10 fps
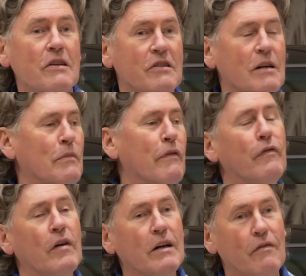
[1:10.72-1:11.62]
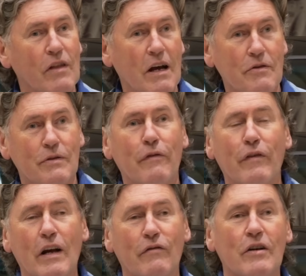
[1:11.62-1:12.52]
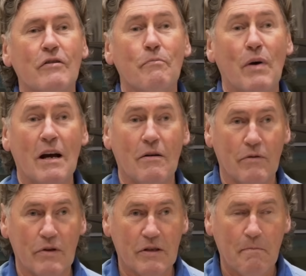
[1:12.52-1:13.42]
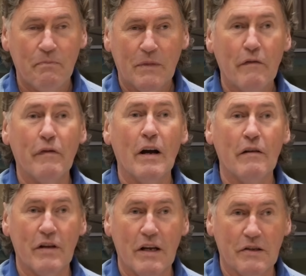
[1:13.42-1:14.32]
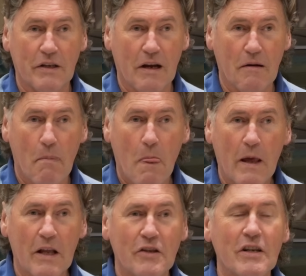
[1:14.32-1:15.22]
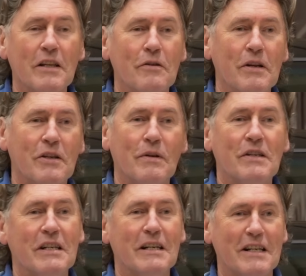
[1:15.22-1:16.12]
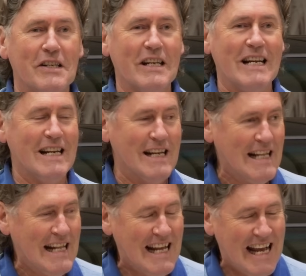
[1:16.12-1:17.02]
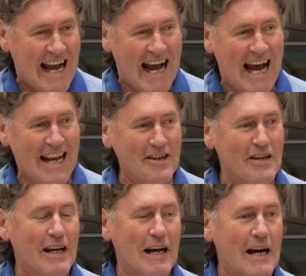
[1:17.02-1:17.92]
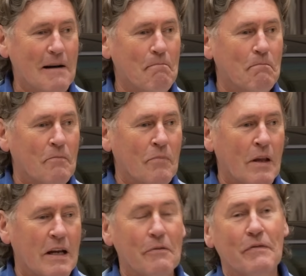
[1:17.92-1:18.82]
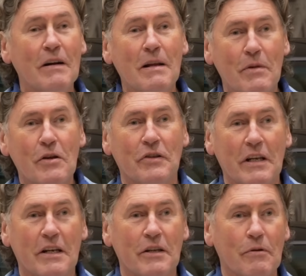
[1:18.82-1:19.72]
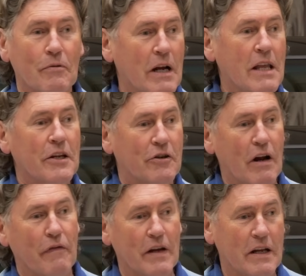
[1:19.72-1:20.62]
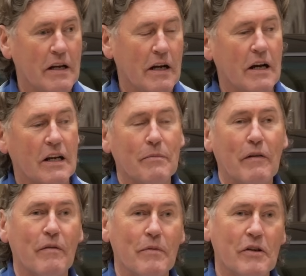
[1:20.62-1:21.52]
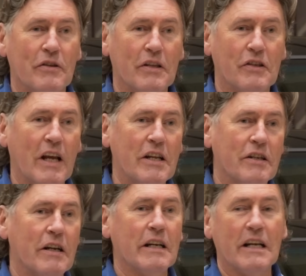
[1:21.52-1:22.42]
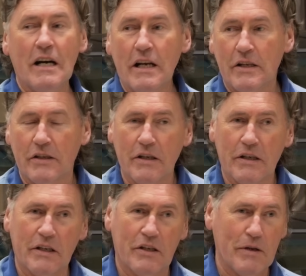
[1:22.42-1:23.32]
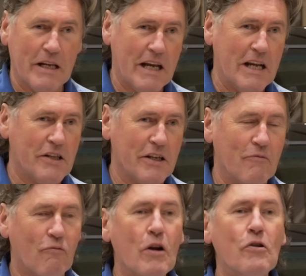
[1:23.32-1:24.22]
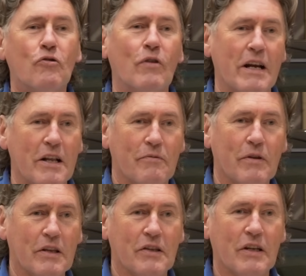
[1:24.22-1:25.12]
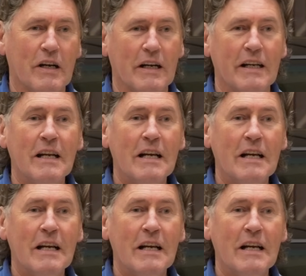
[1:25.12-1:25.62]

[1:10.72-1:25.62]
sum of £5,500 5 years ago in January 2019, and it was very amusing because we were in the traffic coming from Euston Station, and a guy started to engage in road rage with this guy